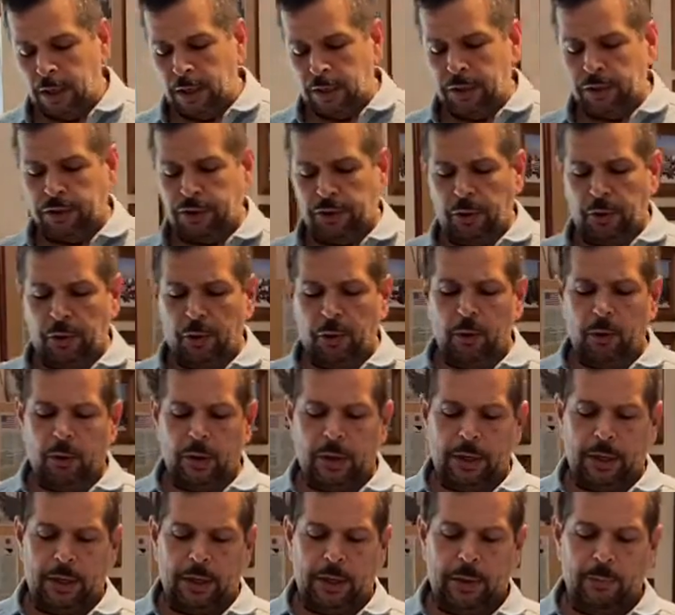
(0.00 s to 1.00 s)
So
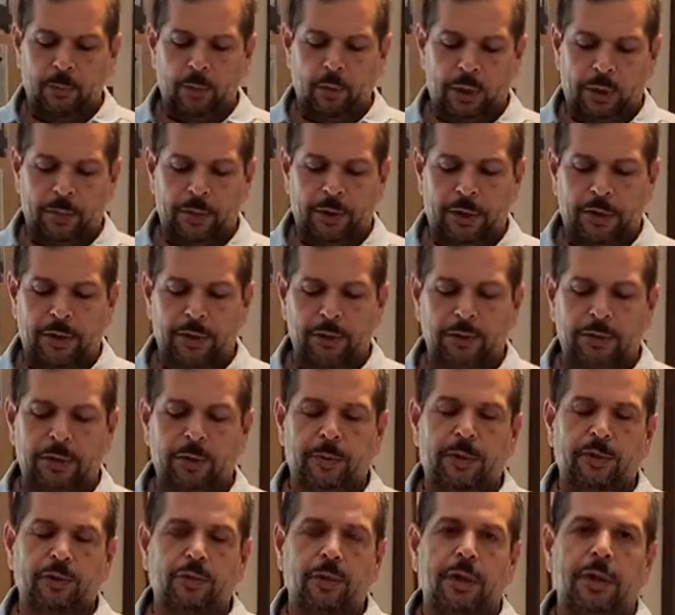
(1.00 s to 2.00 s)
what I'm going to do is I'm
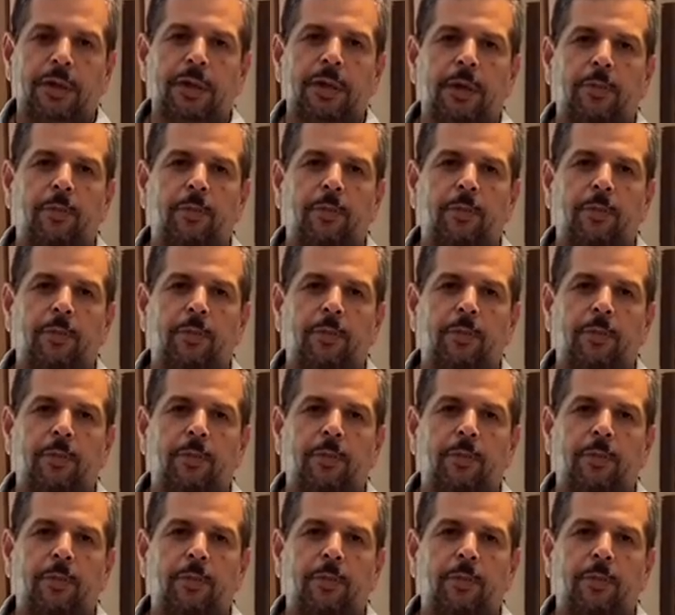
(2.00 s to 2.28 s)
going to try to take a